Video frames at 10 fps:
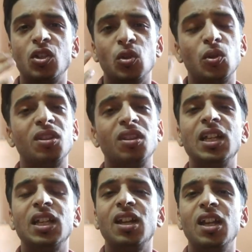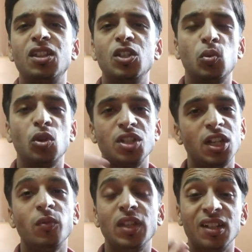so the, the, this book is
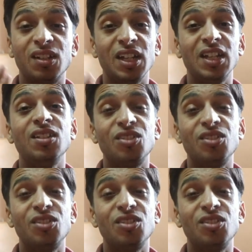end with the 10